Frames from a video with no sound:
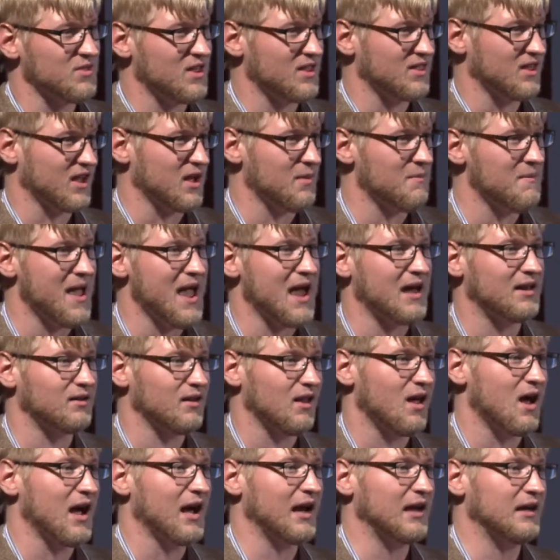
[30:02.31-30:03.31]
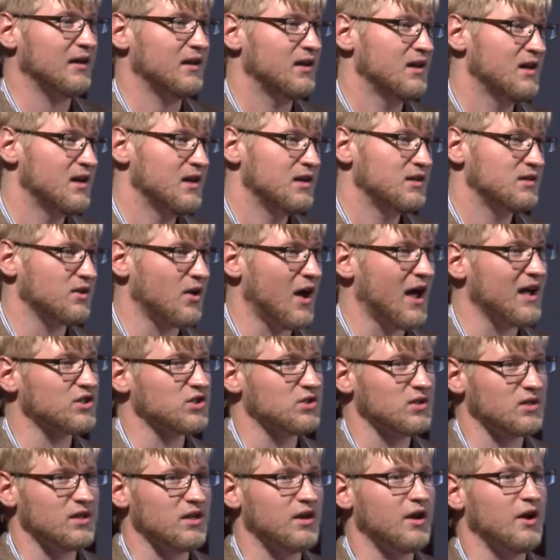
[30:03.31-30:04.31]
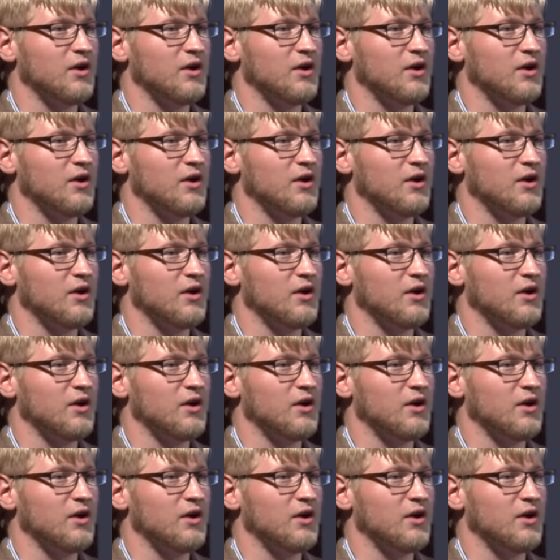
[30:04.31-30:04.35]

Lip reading: than the command line. So actually,